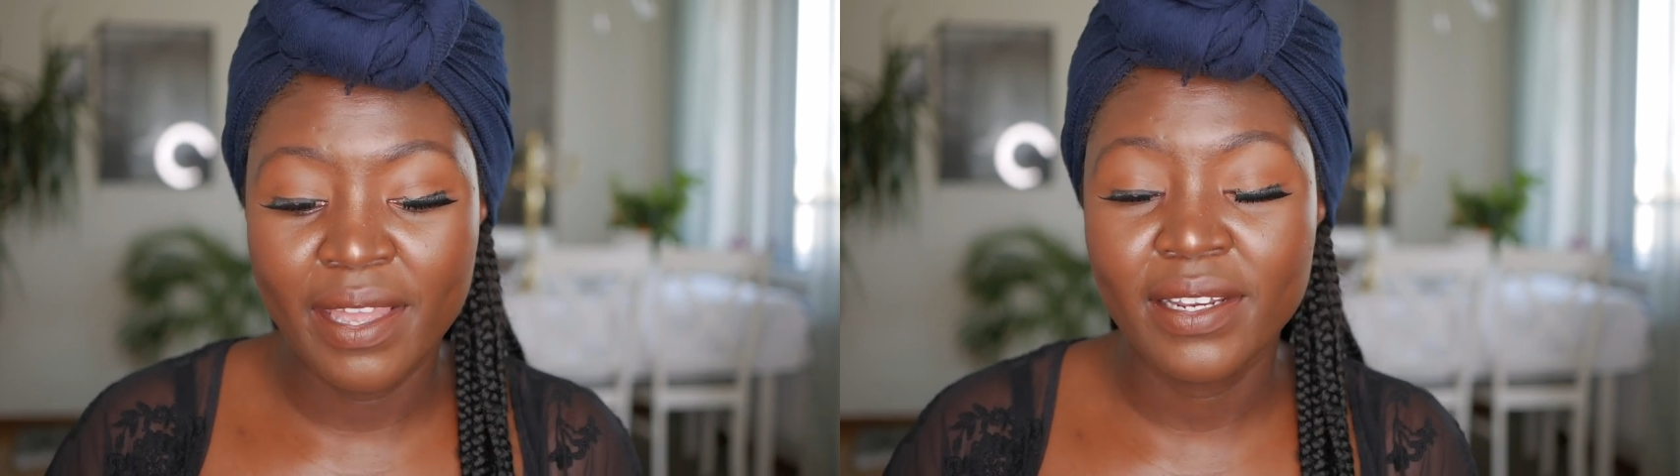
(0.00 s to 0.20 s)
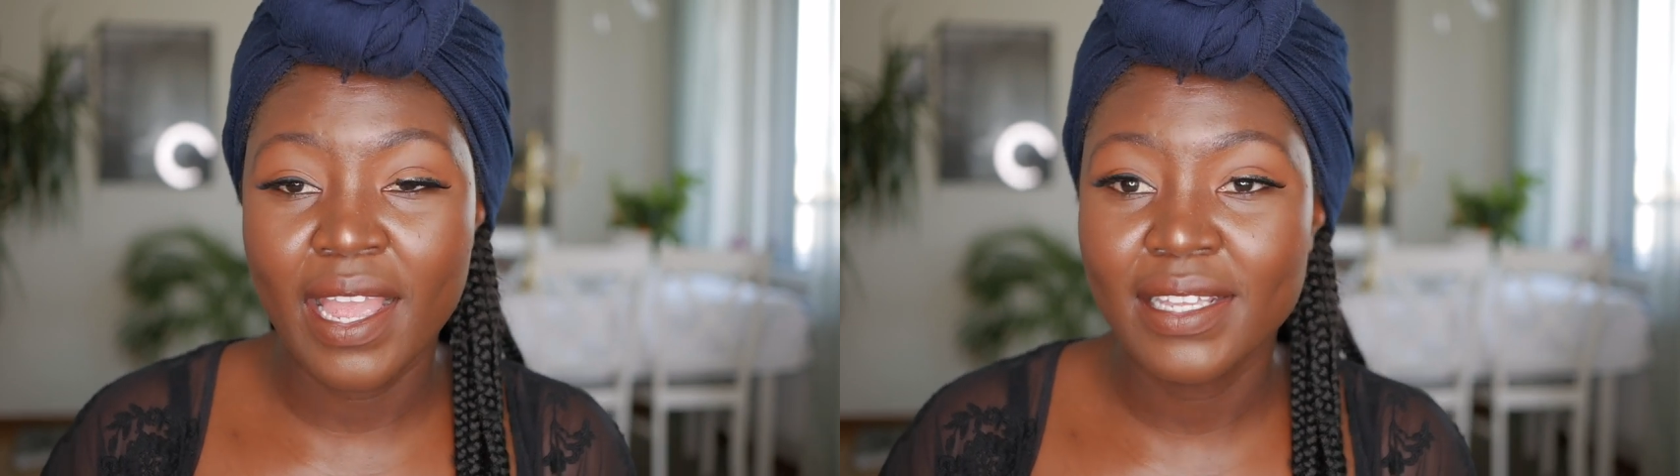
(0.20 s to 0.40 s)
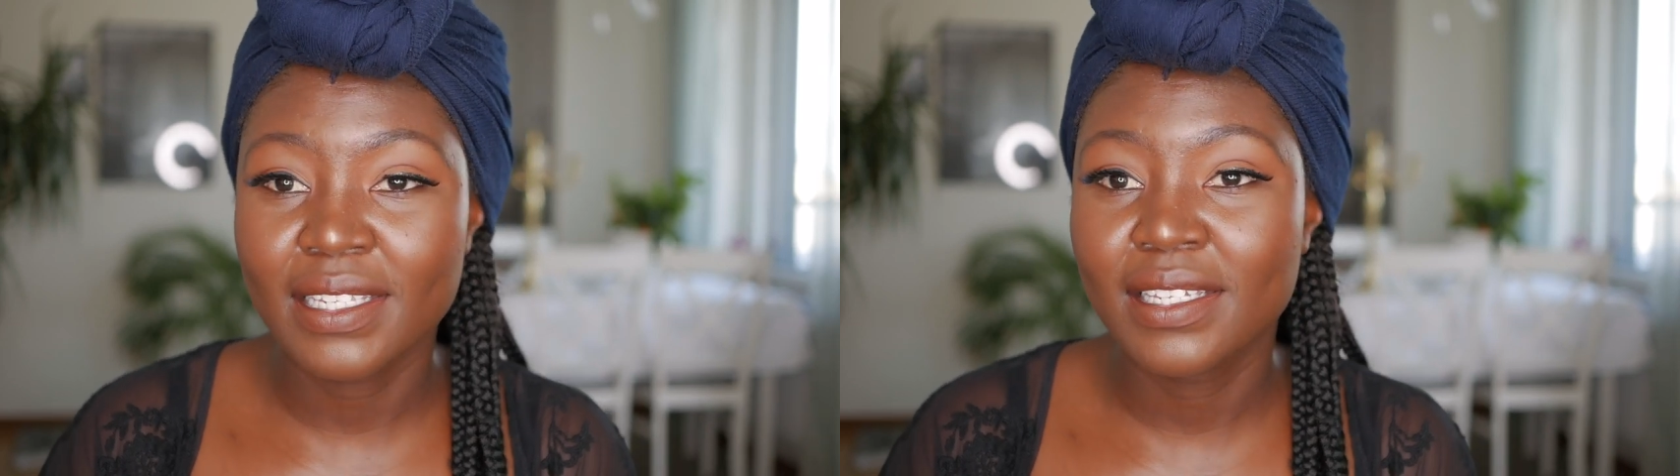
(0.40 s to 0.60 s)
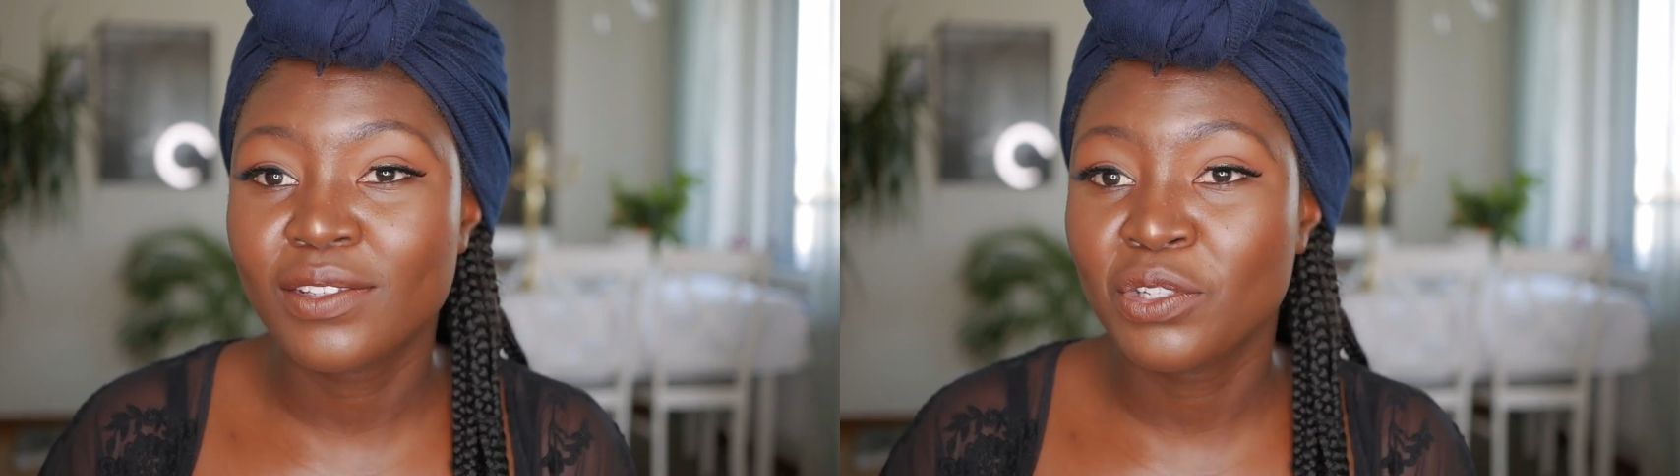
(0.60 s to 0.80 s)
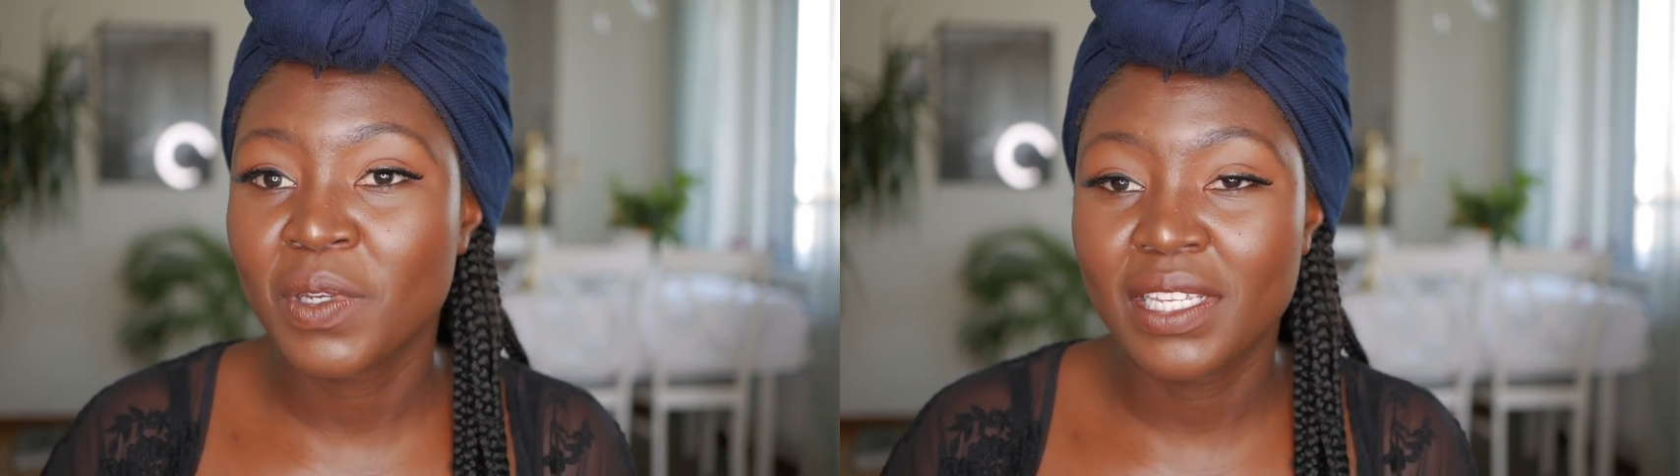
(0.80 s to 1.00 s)
And guys,
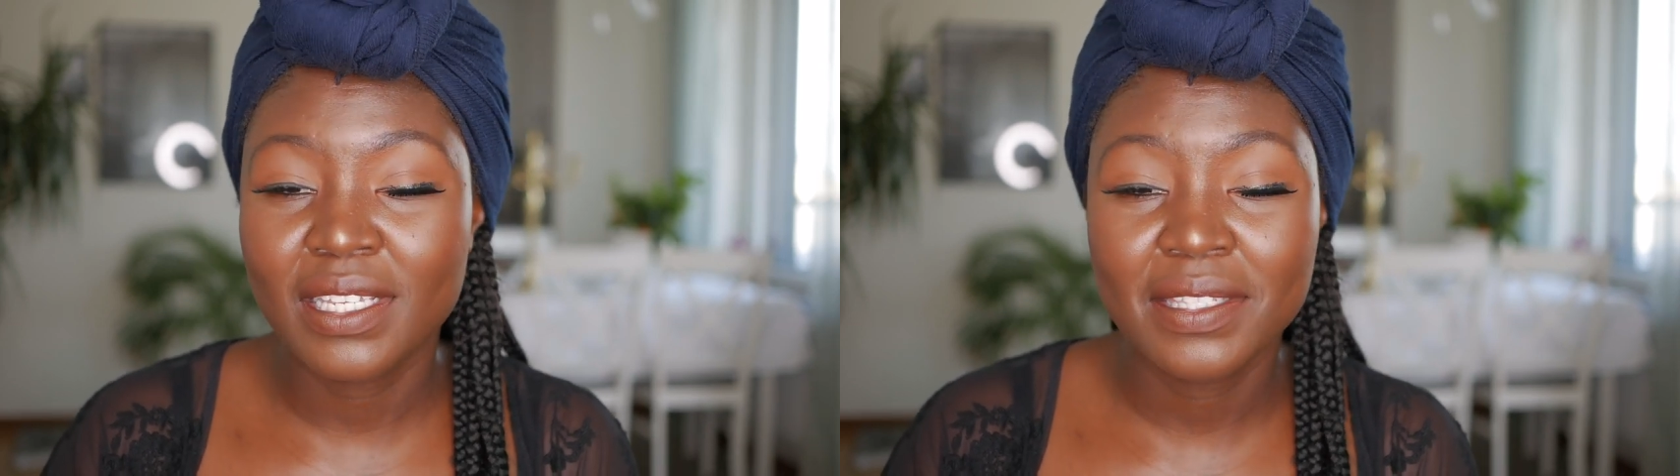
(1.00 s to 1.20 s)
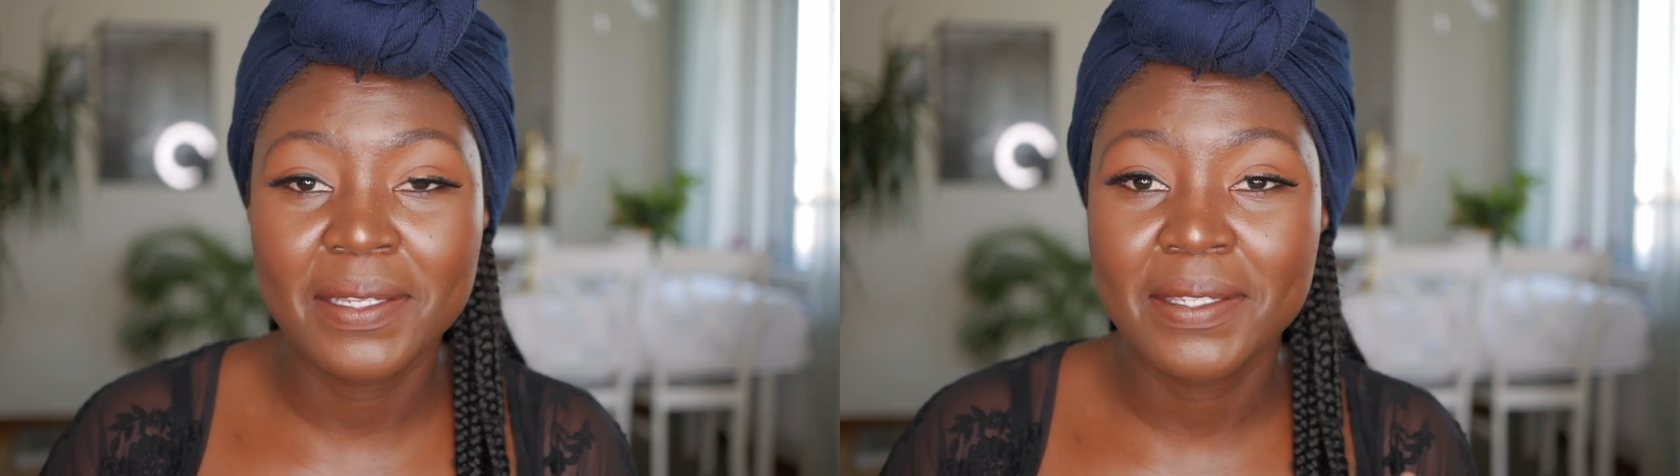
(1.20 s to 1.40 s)
it's usually just the